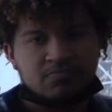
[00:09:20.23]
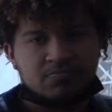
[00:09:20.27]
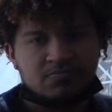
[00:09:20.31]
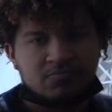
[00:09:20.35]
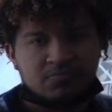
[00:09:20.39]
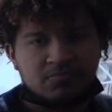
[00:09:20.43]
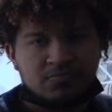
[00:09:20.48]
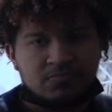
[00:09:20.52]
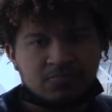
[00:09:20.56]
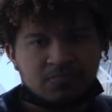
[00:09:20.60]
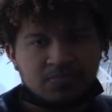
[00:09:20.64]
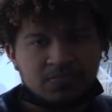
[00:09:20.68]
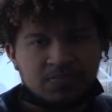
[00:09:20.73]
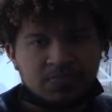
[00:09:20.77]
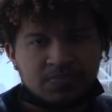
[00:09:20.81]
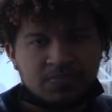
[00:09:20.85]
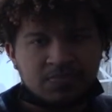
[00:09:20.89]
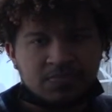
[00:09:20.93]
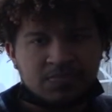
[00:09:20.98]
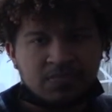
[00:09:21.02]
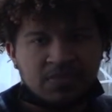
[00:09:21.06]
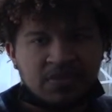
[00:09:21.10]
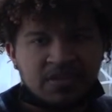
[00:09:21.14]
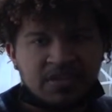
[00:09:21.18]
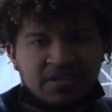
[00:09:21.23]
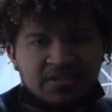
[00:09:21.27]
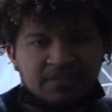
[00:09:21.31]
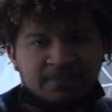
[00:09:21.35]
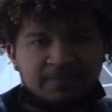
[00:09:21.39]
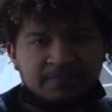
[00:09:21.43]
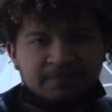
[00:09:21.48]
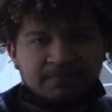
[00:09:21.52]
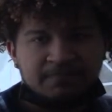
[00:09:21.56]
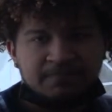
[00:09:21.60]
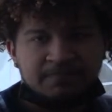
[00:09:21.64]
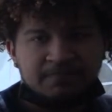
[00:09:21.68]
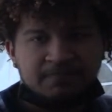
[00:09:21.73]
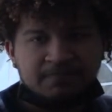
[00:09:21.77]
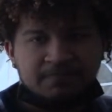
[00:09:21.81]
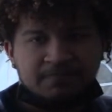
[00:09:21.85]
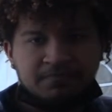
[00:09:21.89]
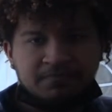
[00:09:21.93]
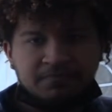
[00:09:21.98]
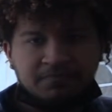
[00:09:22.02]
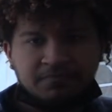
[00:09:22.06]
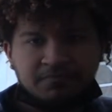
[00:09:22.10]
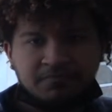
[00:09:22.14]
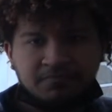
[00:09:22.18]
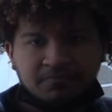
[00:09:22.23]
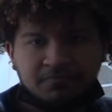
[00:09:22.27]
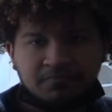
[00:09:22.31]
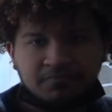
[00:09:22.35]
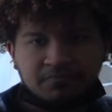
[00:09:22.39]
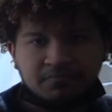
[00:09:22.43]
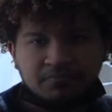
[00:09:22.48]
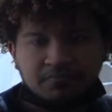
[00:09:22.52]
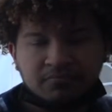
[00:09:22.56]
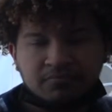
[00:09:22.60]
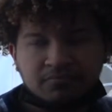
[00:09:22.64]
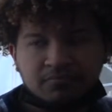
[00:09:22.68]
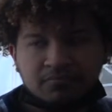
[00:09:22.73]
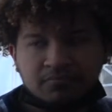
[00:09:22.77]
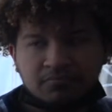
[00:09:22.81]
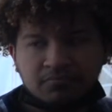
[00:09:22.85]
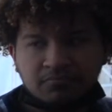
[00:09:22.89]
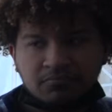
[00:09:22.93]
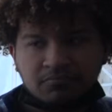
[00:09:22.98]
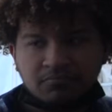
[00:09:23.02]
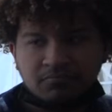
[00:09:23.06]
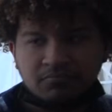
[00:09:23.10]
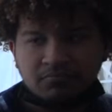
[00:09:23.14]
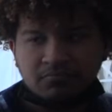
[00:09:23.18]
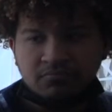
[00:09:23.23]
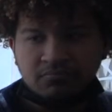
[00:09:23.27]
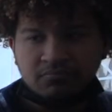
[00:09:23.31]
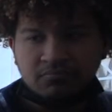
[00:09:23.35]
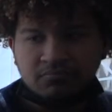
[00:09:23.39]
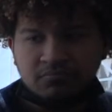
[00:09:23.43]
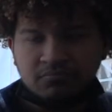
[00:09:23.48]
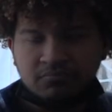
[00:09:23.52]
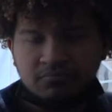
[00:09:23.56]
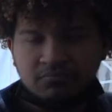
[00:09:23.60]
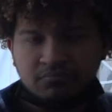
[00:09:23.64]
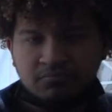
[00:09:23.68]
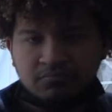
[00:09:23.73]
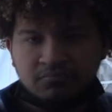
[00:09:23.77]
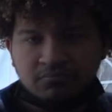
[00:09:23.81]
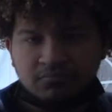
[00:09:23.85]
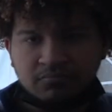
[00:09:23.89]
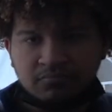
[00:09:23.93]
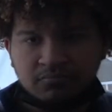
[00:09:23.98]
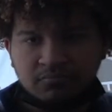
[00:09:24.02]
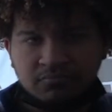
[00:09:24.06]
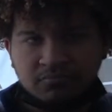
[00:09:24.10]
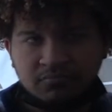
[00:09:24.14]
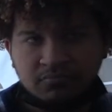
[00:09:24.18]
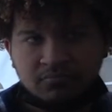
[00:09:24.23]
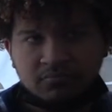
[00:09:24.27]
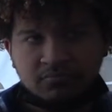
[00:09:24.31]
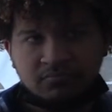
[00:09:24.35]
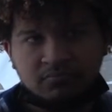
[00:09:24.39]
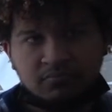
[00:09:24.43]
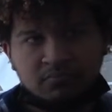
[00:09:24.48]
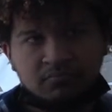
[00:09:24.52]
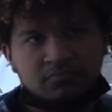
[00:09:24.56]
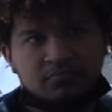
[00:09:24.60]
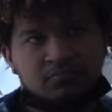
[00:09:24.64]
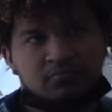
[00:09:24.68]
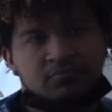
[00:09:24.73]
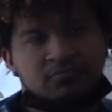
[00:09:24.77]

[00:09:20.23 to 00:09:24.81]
(silent)